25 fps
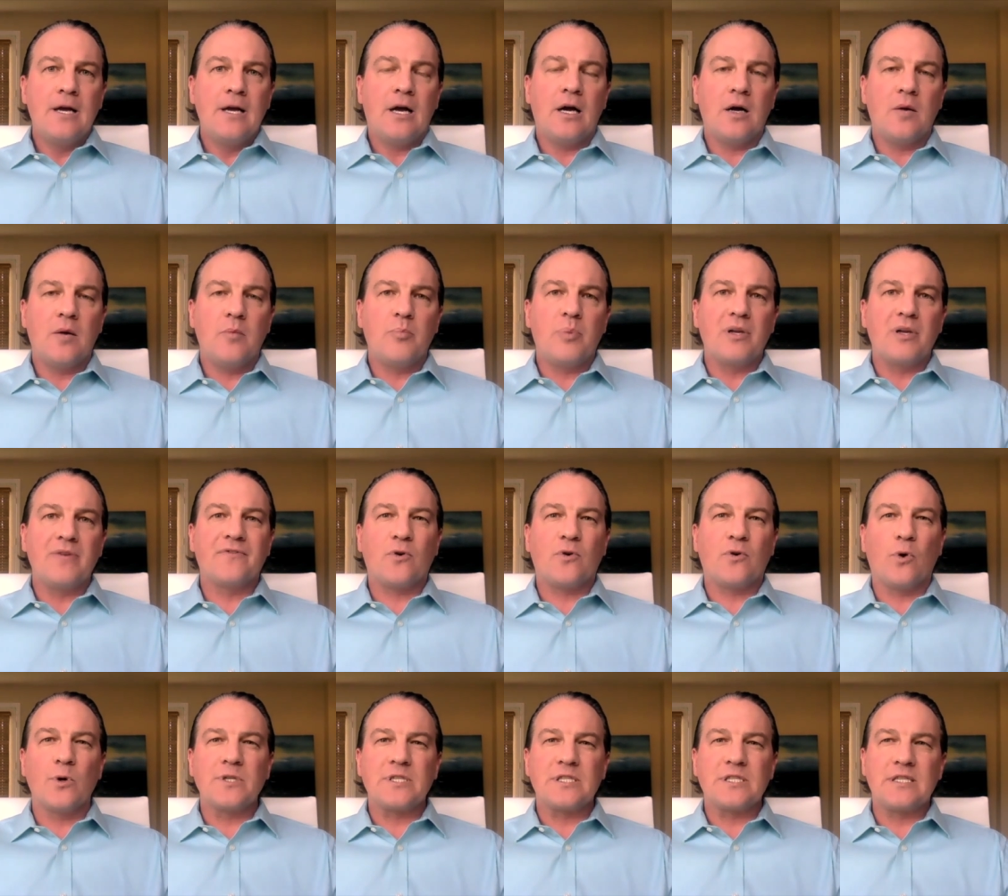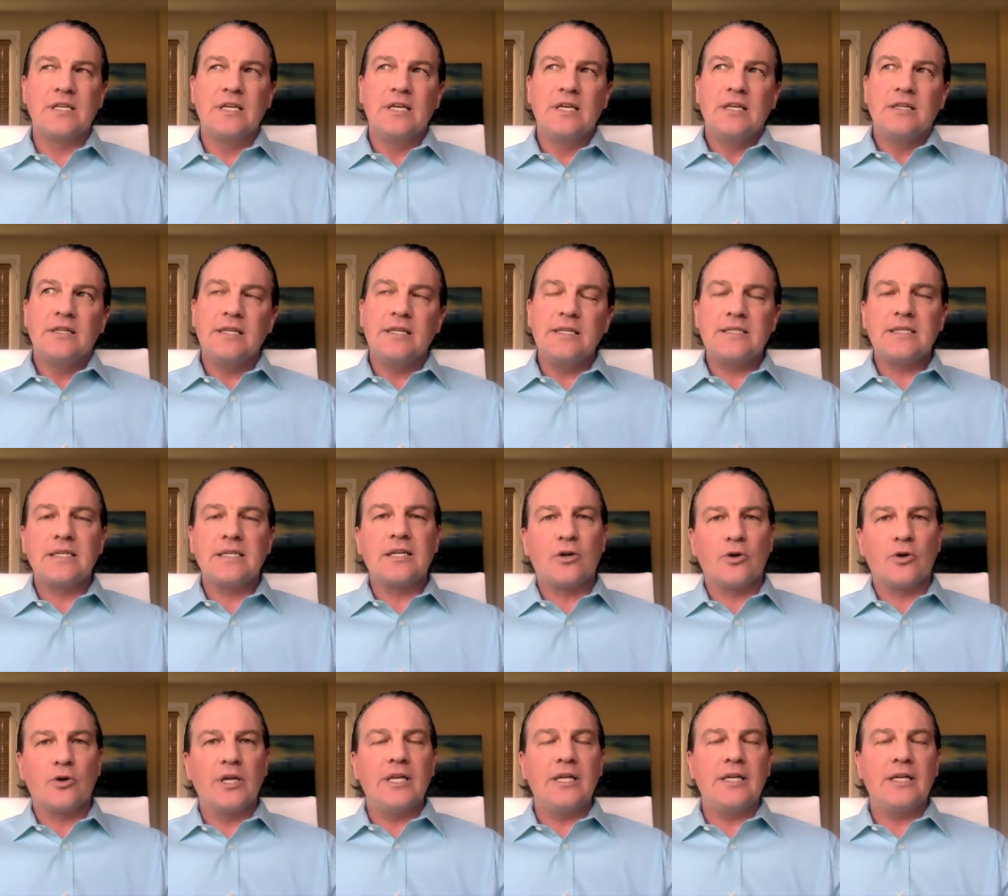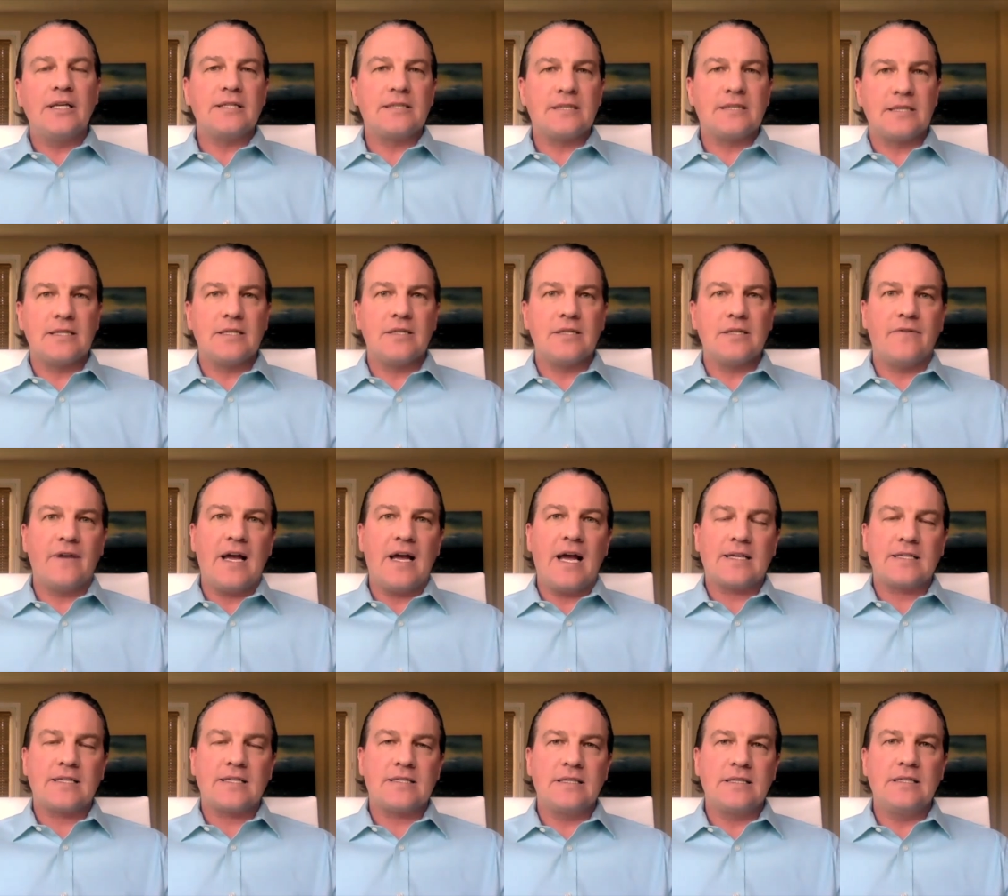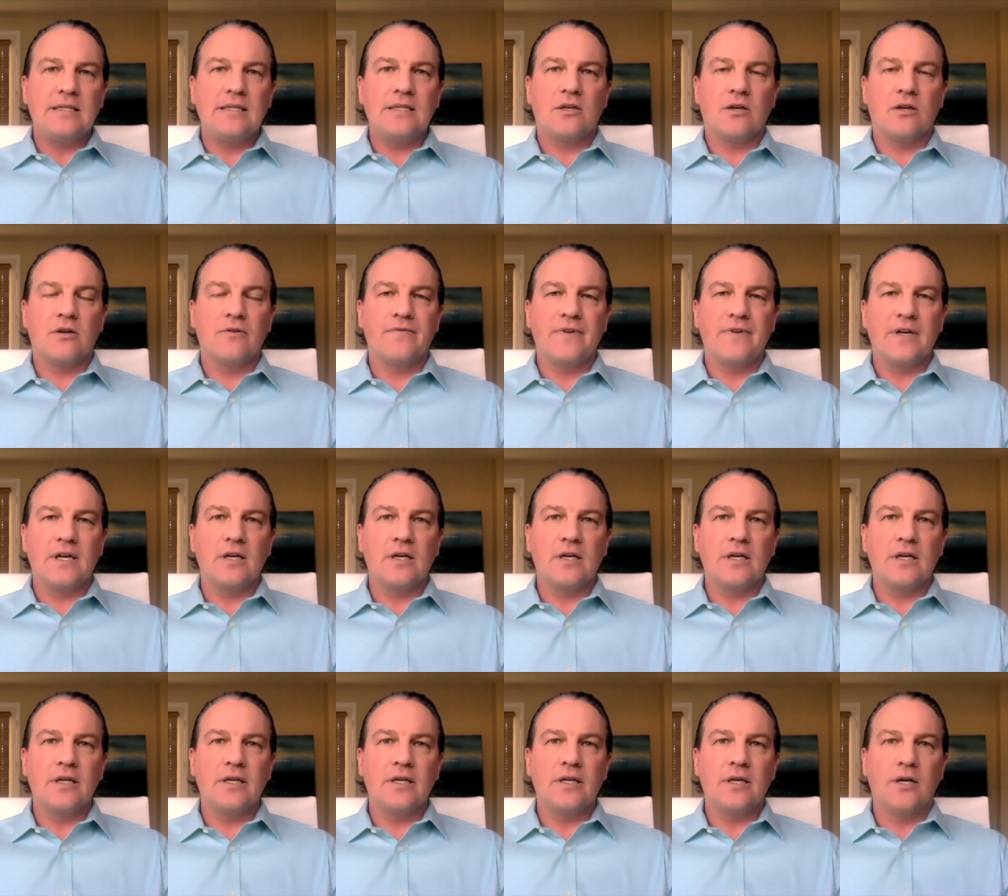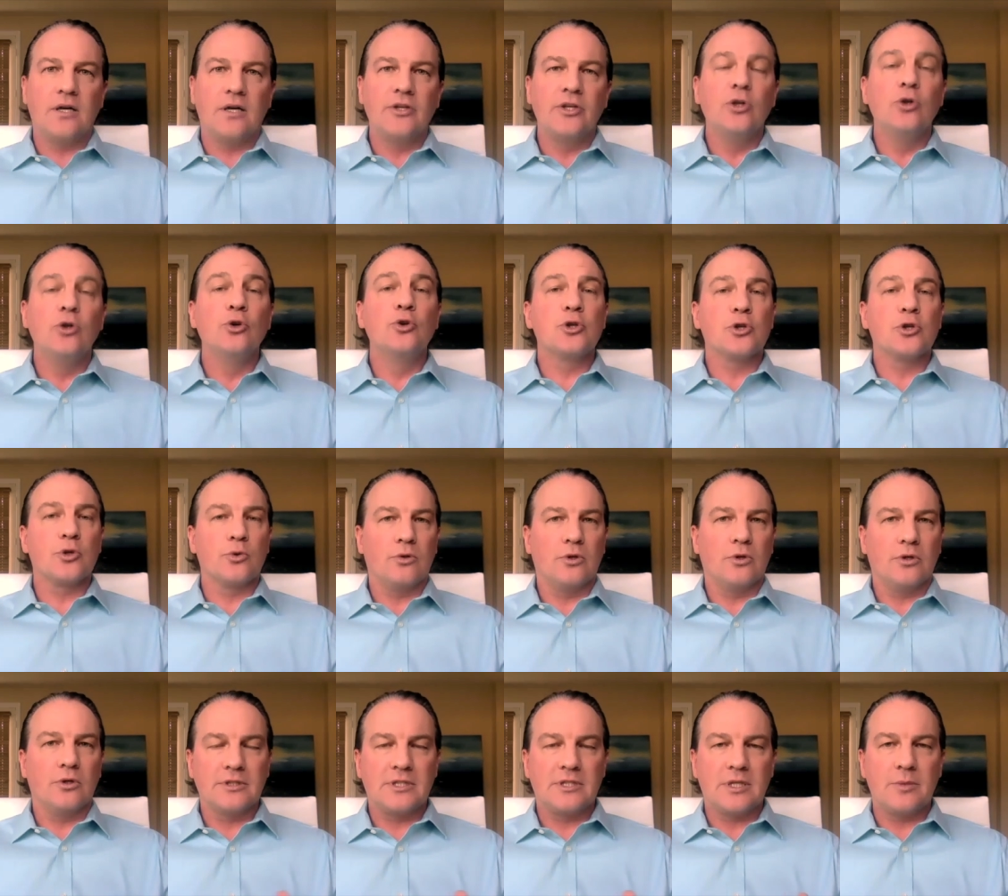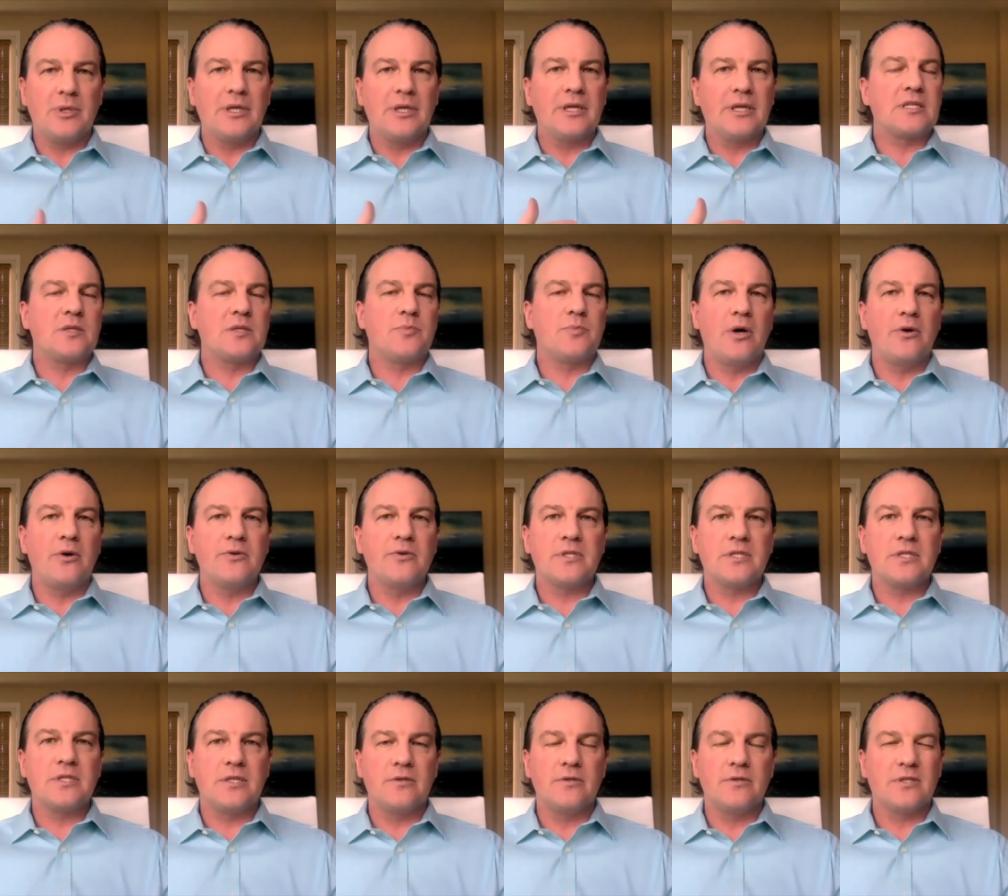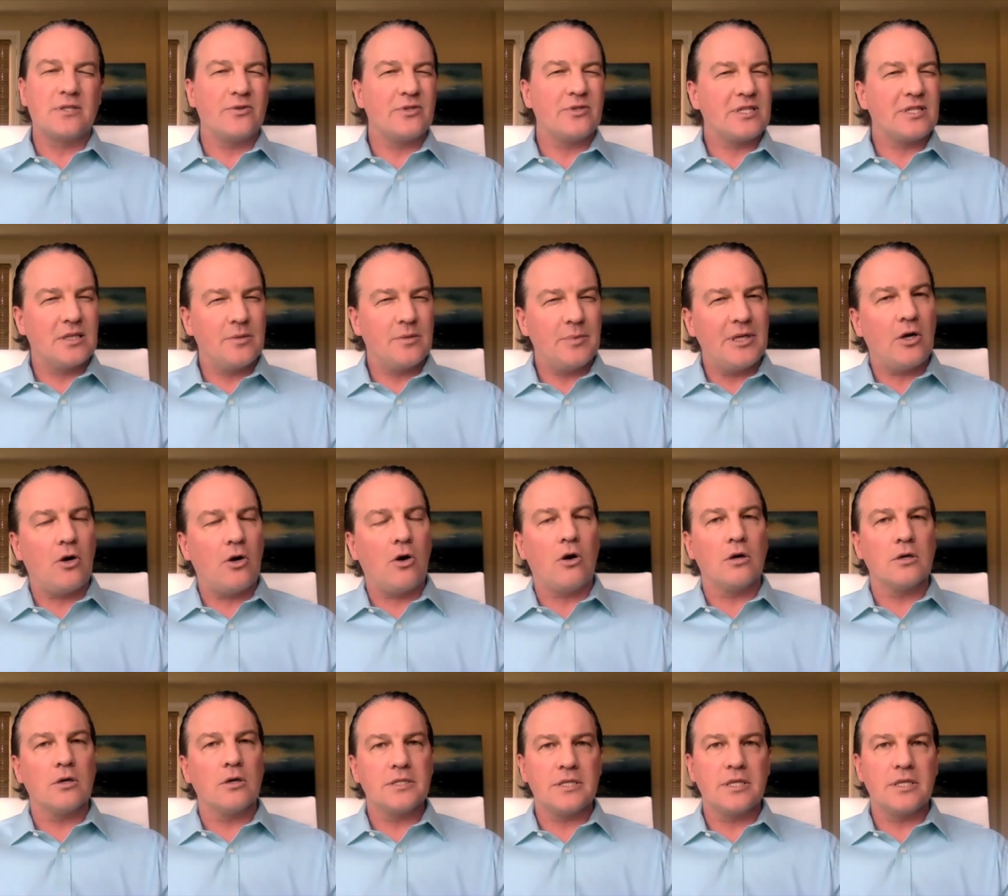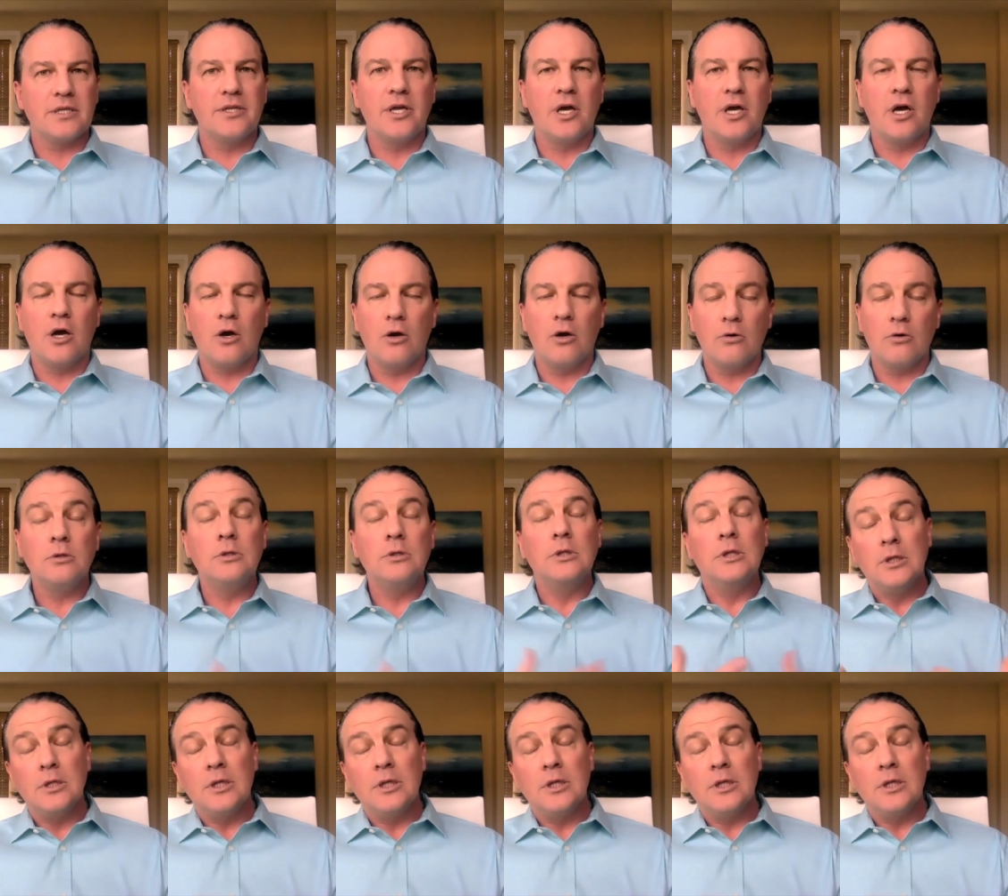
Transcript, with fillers: Um, but of course, these ingredients in the vaccine are very unusual to be exposed to. So it's going to be hard to know